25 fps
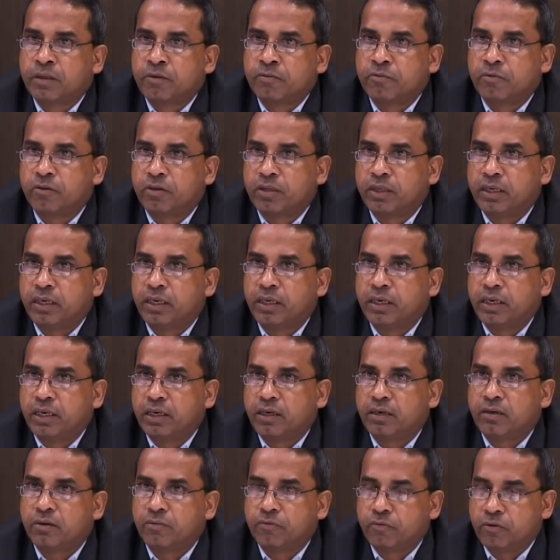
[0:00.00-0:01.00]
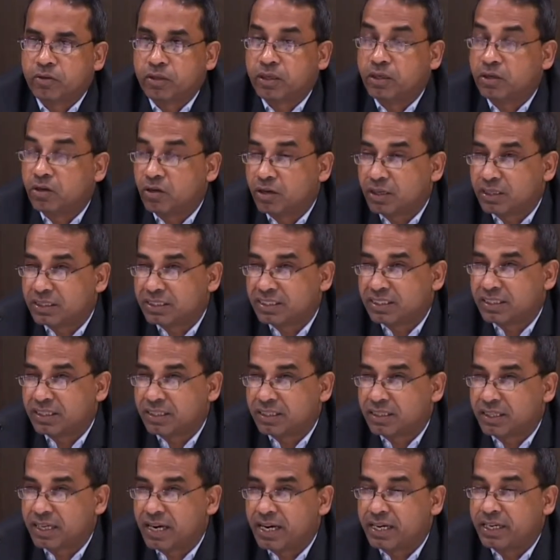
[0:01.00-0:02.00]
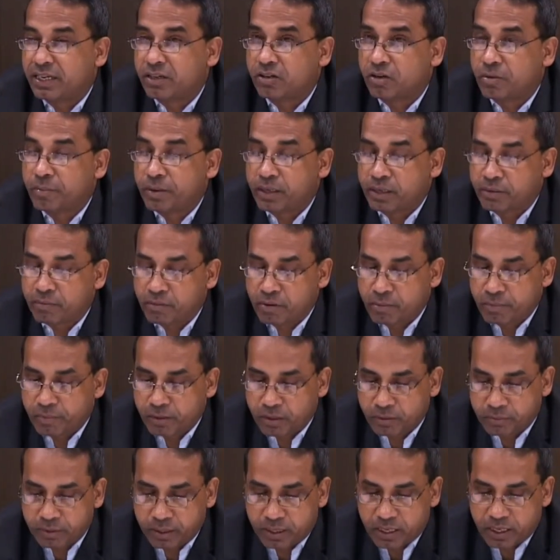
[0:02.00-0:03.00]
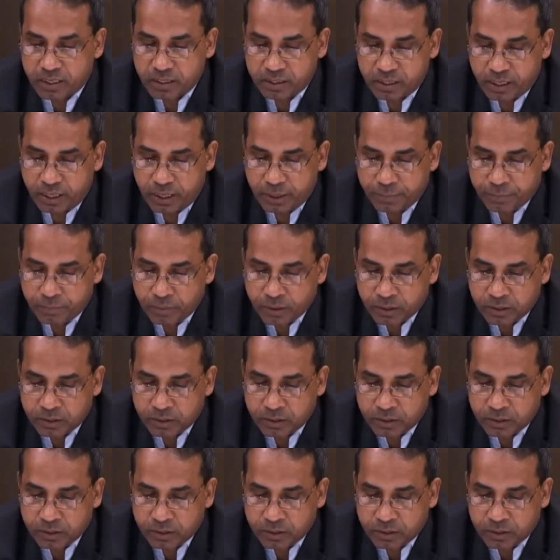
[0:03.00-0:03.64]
for the knowledge and economic development of the country,